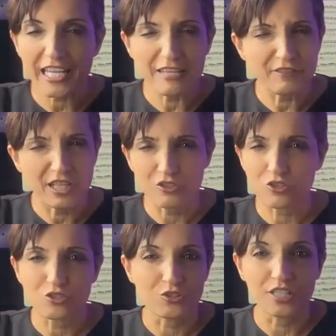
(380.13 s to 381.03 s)
even
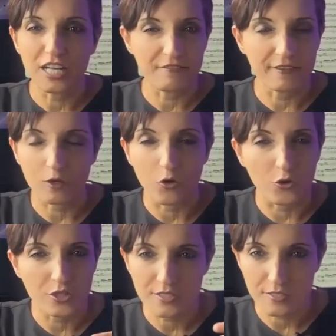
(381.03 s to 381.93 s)
unsure if a
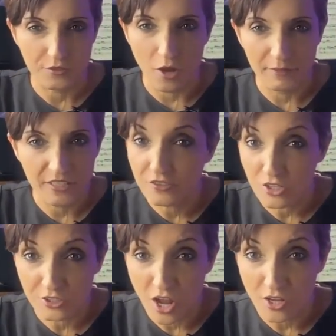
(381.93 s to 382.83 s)
chord is a dominant
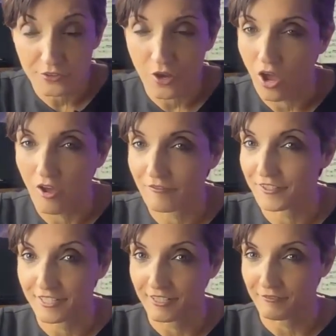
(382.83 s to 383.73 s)
or not, or
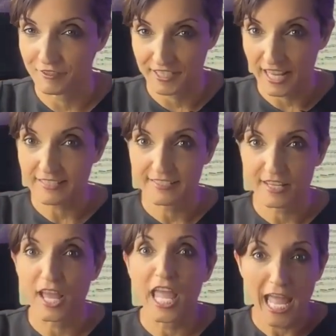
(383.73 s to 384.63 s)
if it has
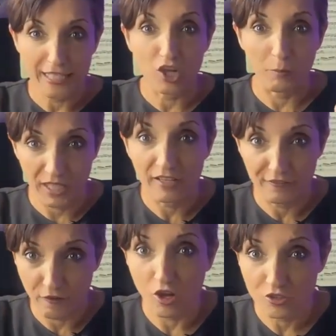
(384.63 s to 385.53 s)
a dominant
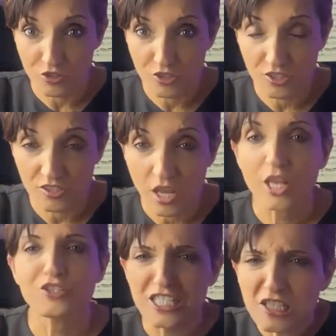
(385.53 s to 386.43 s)
function,
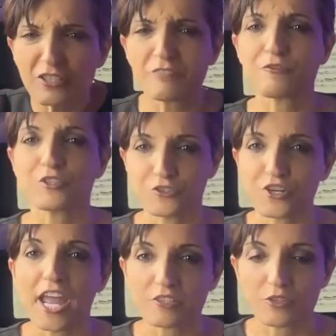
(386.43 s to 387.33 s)
just look for the
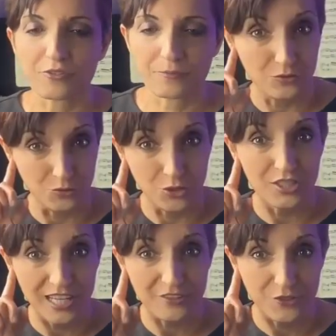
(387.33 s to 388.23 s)
tritone. Do you
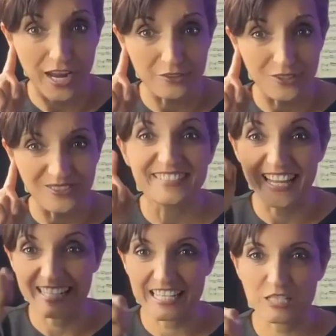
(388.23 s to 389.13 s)
hear tritone?
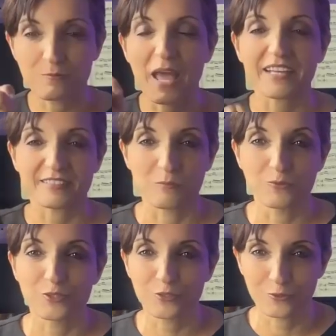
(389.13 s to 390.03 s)
Then expect the
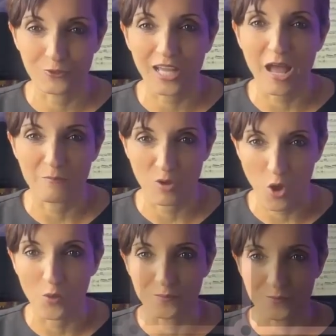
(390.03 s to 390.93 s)
music to come home